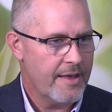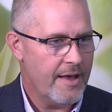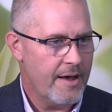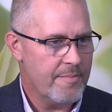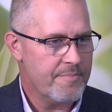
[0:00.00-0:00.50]

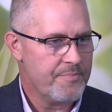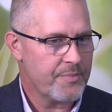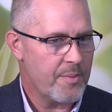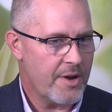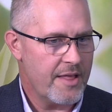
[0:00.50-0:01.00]

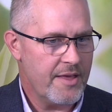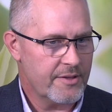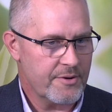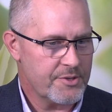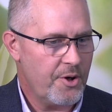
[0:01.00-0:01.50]
but I
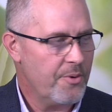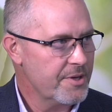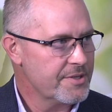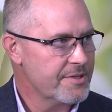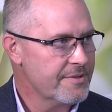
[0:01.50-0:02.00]
think there's
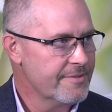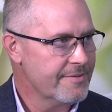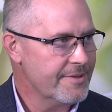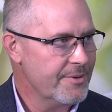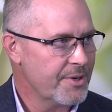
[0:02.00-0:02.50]
always,
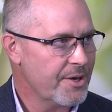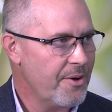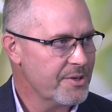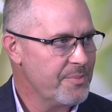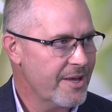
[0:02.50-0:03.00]
we can
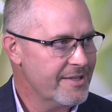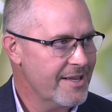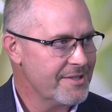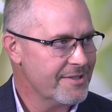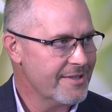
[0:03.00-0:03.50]
always pay
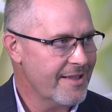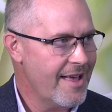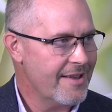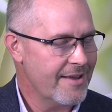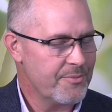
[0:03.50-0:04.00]
attention to
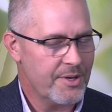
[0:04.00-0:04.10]
that, and